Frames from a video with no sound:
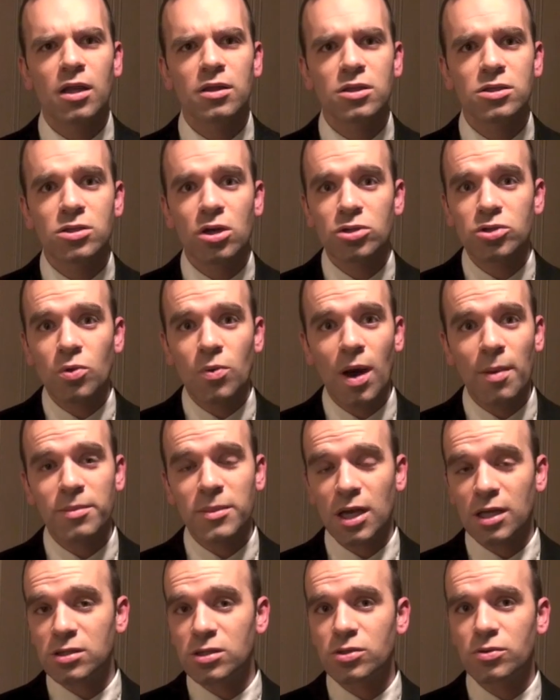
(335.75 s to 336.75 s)
The social web
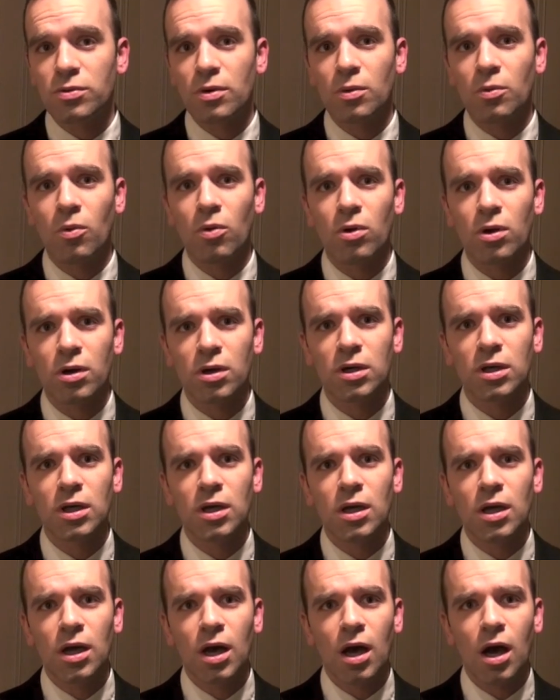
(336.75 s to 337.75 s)
tends to reward
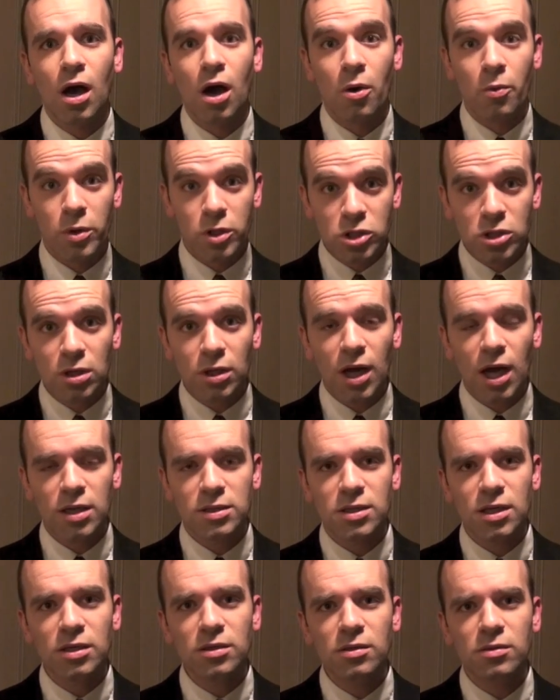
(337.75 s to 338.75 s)
original
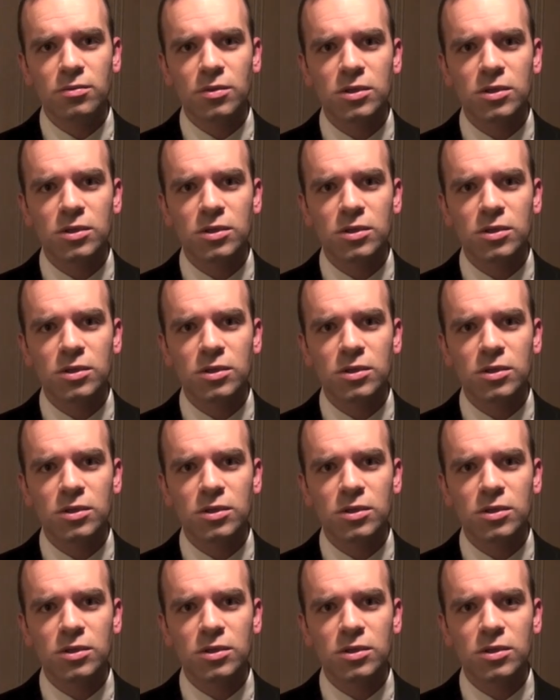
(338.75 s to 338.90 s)
content,